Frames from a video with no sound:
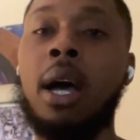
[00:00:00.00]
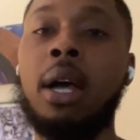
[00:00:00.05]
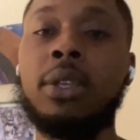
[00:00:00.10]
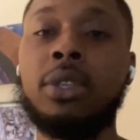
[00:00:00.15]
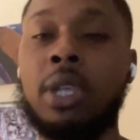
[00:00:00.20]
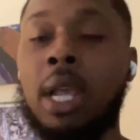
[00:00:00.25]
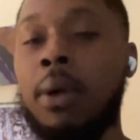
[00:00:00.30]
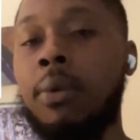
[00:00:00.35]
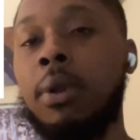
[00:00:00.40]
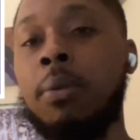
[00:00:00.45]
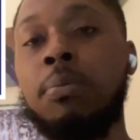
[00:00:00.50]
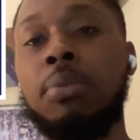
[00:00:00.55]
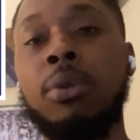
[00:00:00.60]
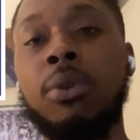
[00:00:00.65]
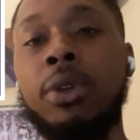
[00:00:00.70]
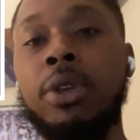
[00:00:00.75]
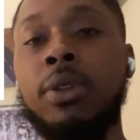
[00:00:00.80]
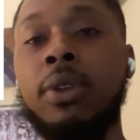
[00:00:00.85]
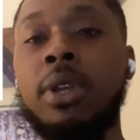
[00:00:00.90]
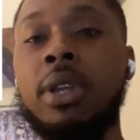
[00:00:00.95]
So I would
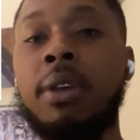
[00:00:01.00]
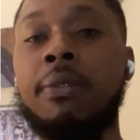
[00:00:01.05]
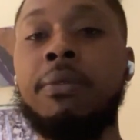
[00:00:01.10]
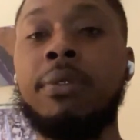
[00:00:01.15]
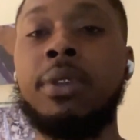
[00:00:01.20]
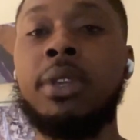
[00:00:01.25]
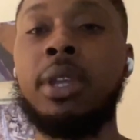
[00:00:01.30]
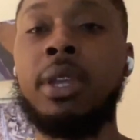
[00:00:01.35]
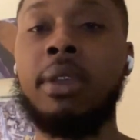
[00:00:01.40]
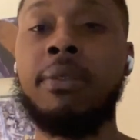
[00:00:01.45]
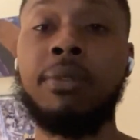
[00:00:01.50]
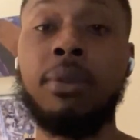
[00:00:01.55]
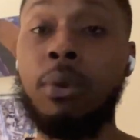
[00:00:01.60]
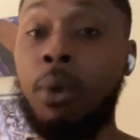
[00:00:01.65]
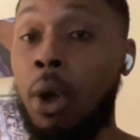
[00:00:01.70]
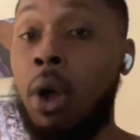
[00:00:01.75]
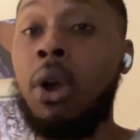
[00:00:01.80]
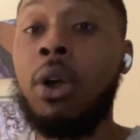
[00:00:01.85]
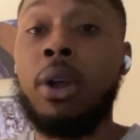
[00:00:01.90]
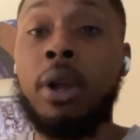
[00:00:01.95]
implore you to definitely, if you
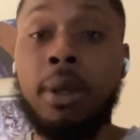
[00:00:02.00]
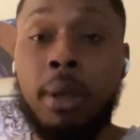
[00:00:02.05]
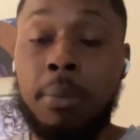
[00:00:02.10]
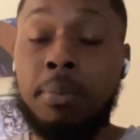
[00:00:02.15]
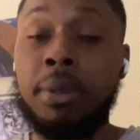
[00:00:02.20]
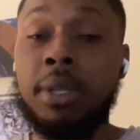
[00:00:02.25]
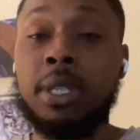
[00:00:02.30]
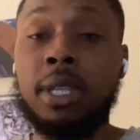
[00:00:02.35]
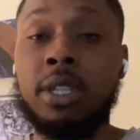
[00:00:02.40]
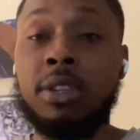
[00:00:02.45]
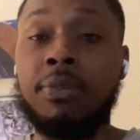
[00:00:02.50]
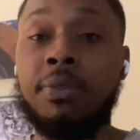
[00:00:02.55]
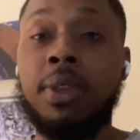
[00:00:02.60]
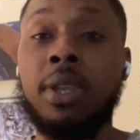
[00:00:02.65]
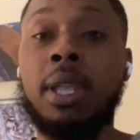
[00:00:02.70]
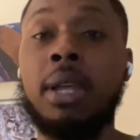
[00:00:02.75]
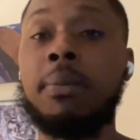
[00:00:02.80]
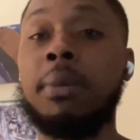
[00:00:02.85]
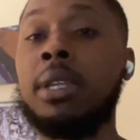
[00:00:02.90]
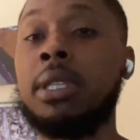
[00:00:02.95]
are a PlayStation fan
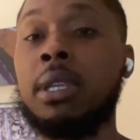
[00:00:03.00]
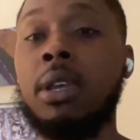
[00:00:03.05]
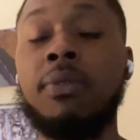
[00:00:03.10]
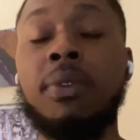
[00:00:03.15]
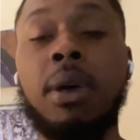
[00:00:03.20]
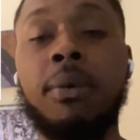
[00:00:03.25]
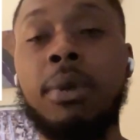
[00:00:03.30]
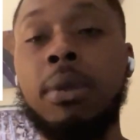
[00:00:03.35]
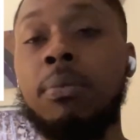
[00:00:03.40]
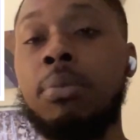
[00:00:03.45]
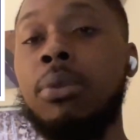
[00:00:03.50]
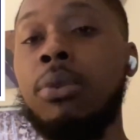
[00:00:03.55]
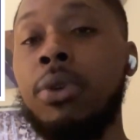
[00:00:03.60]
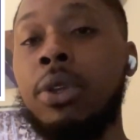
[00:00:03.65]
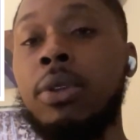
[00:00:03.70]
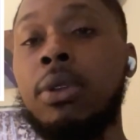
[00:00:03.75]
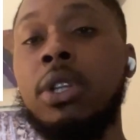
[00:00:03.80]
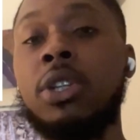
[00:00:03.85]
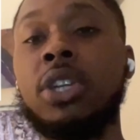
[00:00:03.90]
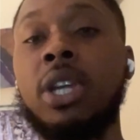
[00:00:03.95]
like myself, I would implore
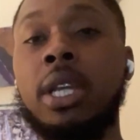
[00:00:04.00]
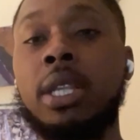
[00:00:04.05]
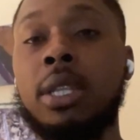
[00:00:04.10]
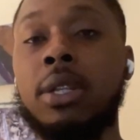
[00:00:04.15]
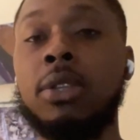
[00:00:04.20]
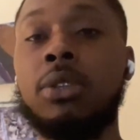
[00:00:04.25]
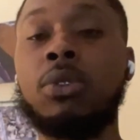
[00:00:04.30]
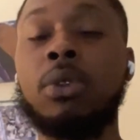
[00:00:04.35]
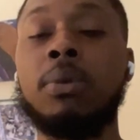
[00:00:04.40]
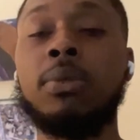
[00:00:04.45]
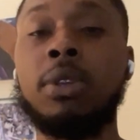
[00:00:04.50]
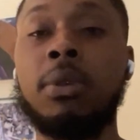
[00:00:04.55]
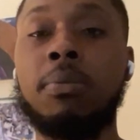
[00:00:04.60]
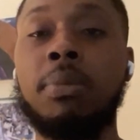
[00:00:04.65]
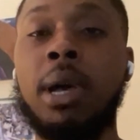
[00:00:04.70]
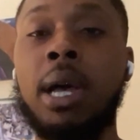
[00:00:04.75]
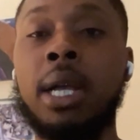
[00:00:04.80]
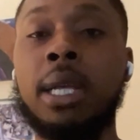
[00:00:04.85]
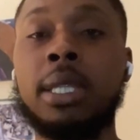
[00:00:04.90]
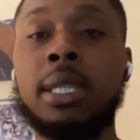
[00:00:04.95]
you to check the description
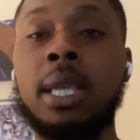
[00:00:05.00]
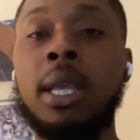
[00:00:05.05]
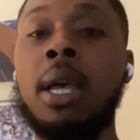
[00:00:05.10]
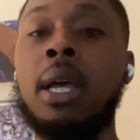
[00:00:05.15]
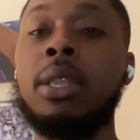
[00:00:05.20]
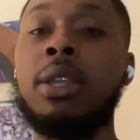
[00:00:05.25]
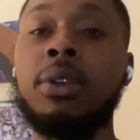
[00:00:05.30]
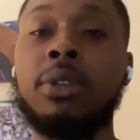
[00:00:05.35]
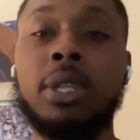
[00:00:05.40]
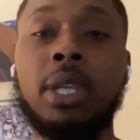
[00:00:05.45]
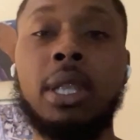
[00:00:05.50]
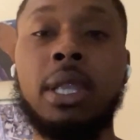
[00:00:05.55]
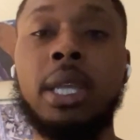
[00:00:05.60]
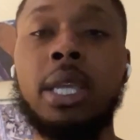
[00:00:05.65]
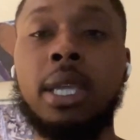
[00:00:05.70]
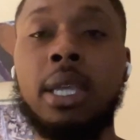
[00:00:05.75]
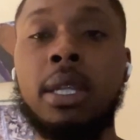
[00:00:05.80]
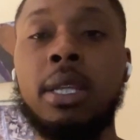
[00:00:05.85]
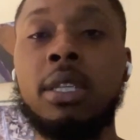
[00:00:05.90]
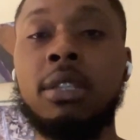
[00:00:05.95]
box. There's a
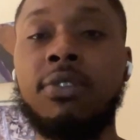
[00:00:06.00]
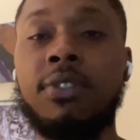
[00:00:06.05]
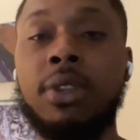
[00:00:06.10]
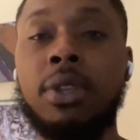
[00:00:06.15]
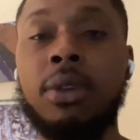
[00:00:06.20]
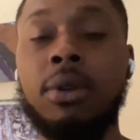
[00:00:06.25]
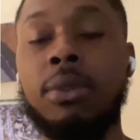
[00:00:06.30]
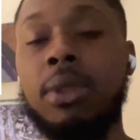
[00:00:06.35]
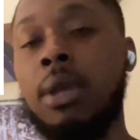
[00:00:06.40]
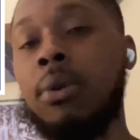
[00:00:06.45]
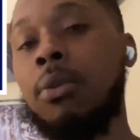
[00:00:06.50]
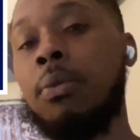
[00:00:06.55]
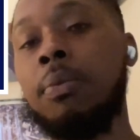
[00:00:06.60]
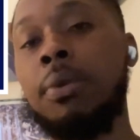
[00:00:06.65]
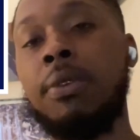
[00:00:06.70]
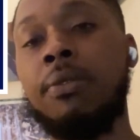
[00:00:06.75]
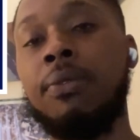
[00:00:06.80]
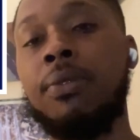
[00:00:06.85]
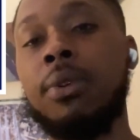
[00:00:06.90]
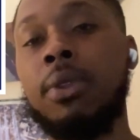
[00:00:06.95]
link in this video that will
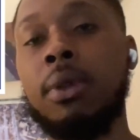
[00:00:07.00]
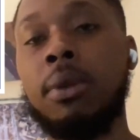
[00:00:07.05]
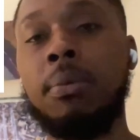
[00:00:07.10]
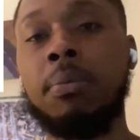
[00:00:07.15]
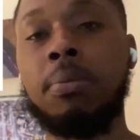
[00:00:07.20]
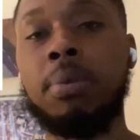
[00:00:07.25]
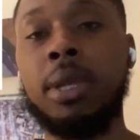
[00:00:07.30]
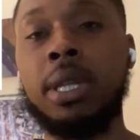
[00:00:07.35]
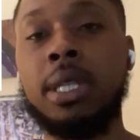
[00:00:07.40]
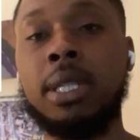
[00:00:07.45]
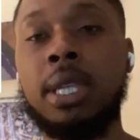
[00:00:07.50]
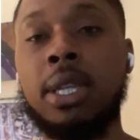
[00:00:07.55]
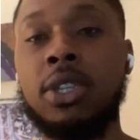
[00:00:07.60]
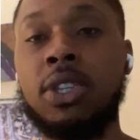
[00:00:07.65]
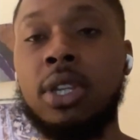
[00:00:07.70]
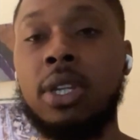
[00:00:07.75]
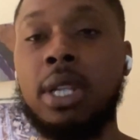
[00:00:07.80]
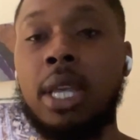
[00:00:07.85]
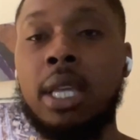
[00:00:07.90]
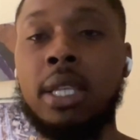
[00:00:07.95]
be for the
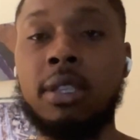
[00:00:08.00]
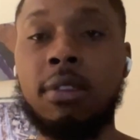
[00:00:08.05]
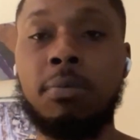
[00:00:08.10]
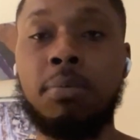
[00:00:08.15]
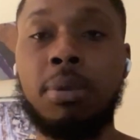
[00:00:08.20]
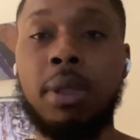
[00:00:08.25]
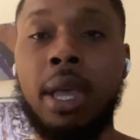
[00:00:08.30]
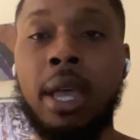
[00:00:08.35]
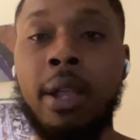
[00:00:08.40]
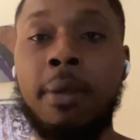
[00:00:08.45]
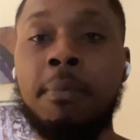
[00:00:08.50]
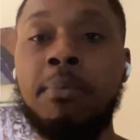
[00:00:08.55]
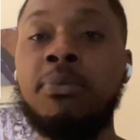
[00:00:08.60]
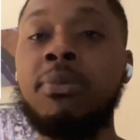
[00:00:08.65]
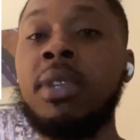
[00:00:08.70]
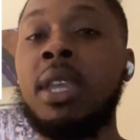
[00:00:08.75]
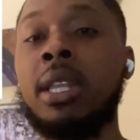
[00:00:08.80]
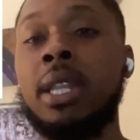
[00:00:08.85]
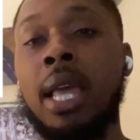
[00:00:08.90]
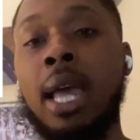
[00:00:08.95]
PlayStation Days of Play.
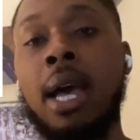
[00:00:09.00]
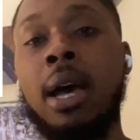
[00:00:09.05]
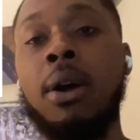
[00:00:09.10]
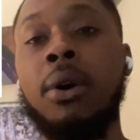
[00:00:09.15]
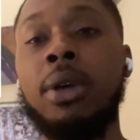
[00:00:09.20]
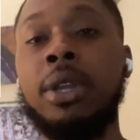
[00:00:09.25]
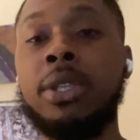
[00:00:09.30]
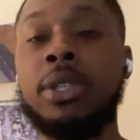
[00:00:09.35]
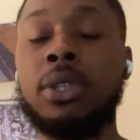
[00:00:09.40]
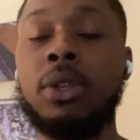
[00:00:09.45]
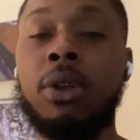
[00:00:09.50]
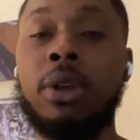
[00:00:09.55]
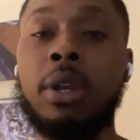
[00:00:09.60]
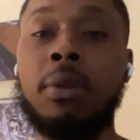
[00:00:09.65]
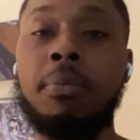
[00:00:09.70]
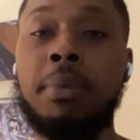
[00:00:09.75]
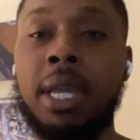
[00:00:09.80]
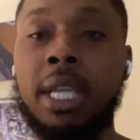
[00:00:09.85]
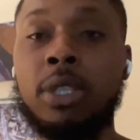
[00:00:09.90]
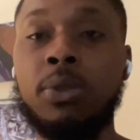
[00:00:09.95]
Now, it started
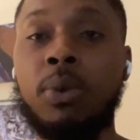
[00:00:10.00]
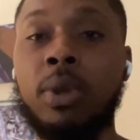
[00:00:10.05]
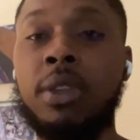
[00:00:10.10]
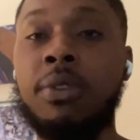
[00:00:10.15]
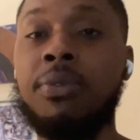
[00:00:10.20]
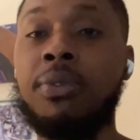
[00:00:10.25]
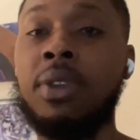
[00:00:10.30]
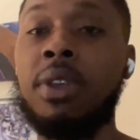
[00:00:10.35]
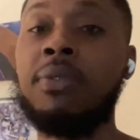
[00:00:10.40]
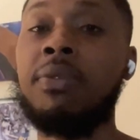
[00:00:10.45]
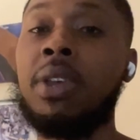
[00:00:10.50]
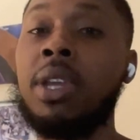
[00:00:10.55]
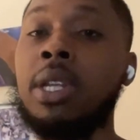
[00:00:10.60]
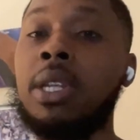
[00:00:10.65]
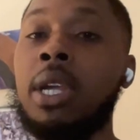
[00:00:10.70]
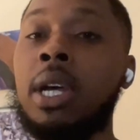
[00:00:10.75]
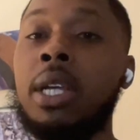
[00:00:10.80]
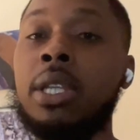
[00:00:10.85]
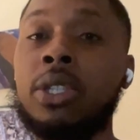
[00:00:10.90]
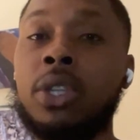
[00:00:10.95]
May 25th. It
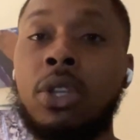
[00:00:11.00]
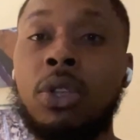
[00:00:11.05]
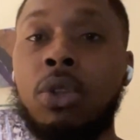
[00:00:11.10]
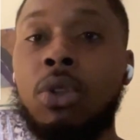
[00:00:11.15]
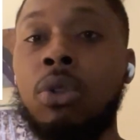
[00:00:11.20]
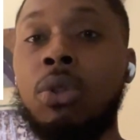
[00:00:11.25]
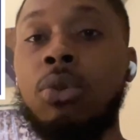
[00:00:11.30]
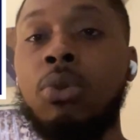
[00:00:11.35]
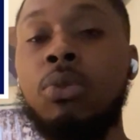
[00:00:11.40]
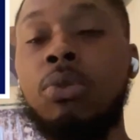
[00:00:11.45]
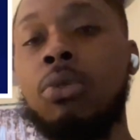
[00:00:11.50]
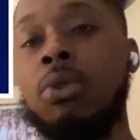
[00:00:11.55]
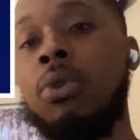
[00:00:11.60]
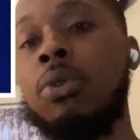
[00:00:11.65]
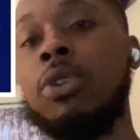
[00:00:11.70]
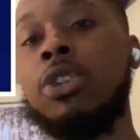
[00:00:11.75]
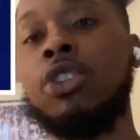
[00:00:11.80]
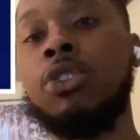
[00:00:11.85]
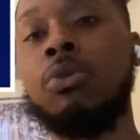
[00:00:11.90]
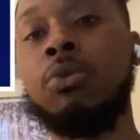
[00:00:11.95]
does conclude
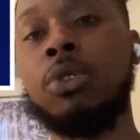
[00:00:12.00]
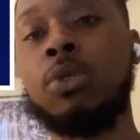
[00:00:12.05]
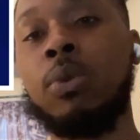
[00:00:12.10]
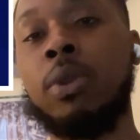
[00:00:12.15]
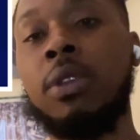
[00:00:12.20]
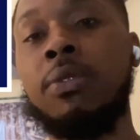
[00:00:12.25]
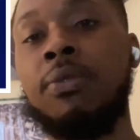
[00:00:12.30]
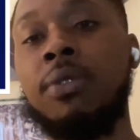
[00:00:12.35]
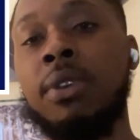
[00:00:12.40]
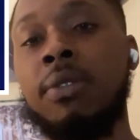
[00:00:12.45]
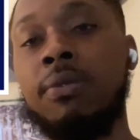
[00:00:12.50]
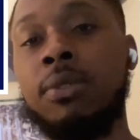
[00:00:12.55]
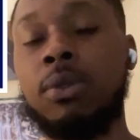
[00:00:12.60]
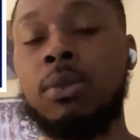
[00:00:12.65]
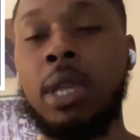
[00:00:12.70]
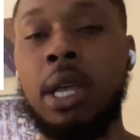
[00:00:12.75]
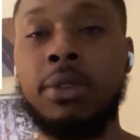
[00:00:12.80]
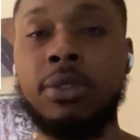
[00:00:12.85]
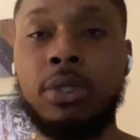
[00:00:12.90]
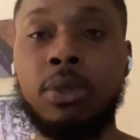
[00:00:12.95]
on June 25th,
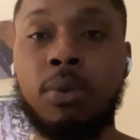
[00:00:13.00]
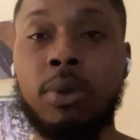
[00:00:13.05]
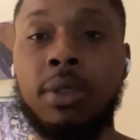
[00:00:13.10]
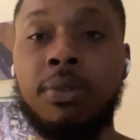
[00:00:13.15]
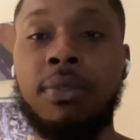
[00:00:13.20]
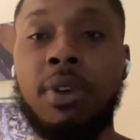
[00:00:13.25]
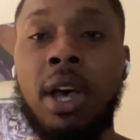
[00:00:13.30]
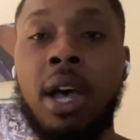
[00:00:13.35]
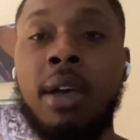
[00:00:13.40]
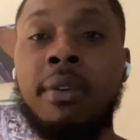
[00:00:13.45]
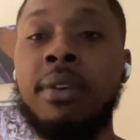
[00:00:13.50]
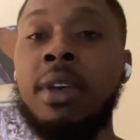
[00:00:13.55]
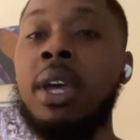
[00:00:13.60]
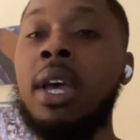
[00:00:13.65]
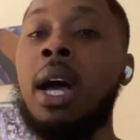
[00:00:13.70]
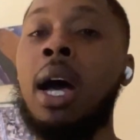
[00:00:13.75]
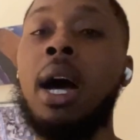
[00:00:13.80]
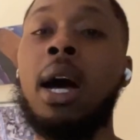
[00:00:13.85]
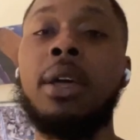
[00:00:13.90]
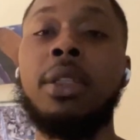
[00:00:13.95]
2025.
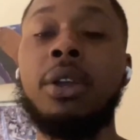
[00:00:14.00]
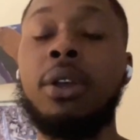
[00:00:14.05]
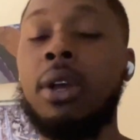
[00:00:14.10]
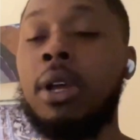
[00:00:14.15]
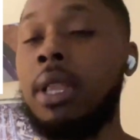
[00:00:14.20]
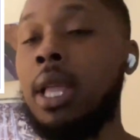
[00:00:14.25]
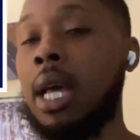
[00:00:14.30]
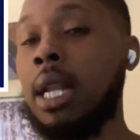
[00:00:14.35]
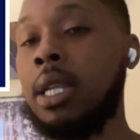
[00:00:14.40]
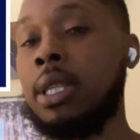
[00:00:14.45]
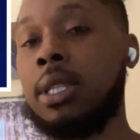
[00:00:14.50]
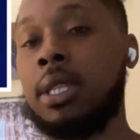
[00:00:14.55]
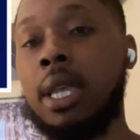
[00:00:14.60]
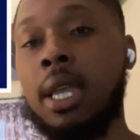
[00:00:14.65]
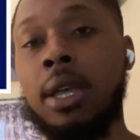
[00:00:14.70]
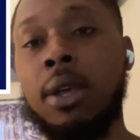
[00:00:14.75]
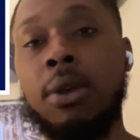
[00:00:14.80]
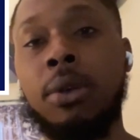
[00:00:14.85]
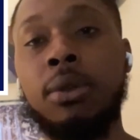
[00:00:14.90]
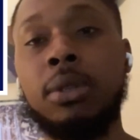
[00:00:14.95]
There are a lot of
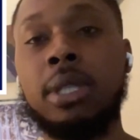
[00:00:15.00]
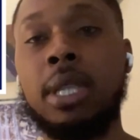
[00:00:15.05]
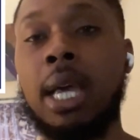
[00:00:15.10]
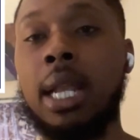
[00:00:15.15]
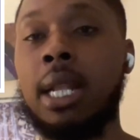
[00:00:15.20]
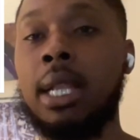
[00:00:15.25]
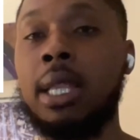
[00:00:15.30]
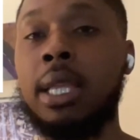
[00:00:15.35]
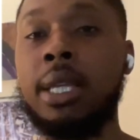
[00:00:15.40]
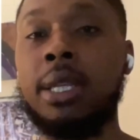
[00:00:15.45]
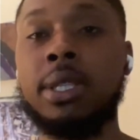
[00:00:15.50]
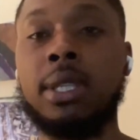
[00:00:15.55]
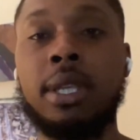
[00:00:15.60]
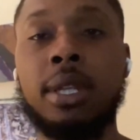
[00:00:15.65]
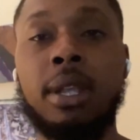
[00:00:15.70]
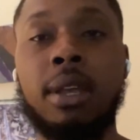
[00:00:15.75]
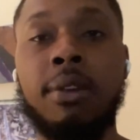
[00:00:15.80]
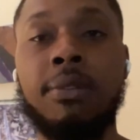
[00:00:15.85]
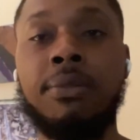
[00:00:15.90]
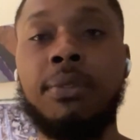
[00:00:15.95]
sales, a lot of links in
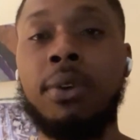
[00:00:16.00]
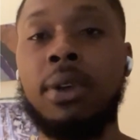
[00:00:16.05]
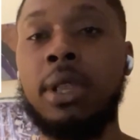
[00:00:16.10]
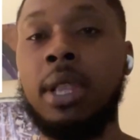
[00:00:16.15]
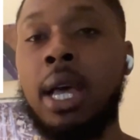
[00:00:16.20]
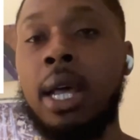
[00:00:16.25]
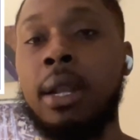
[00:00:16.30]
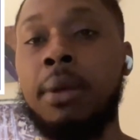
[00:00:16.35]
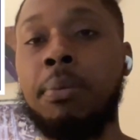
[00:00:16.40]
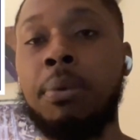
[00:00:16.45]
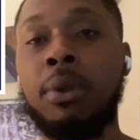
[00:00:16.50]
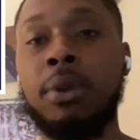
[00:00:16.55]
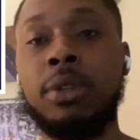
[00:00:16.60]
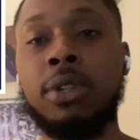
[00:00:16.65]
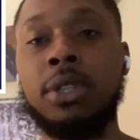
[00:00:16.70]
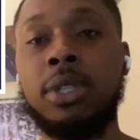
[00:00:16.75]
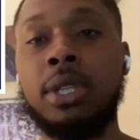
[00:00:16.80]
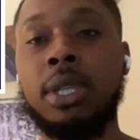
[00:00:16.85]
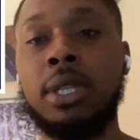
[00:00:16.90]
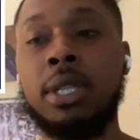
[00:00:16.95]
there for a lot of
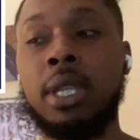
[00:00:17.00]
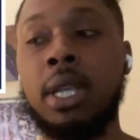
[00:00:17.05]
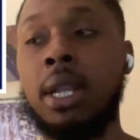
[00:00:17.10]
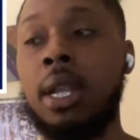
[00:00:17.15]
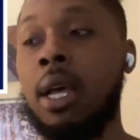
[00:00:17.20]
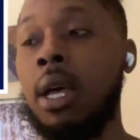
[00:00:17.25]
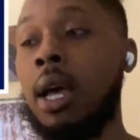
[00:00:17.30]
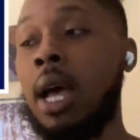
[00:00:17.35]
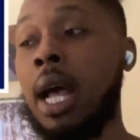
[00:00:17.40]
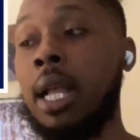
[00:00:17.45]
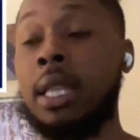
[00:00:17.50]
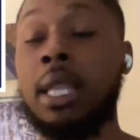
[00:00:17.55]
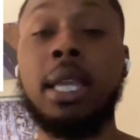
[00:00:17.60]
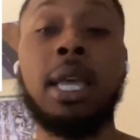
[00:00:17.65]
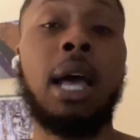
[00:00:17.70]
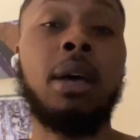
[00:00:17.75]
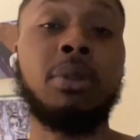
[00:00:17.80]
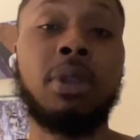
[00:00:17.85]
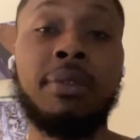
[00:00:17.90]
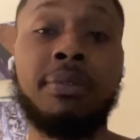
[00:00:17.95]
purchases that I think
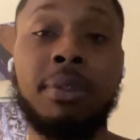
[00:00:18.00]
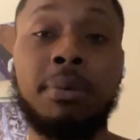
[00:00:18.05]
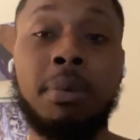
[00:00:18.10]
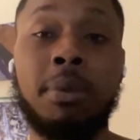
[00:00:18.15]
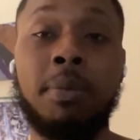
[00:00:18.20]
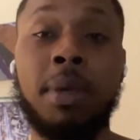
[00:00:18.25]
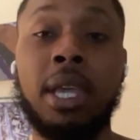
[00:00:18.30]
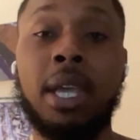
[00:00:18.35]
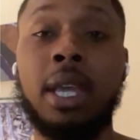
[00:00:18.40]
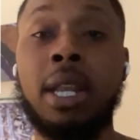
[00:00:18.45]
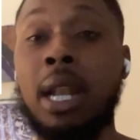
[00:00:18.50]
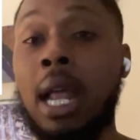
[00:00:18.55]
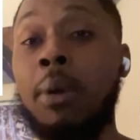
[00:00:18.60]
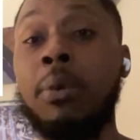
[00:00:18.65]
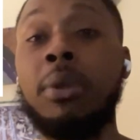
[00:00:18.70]
I'll definitely be making. I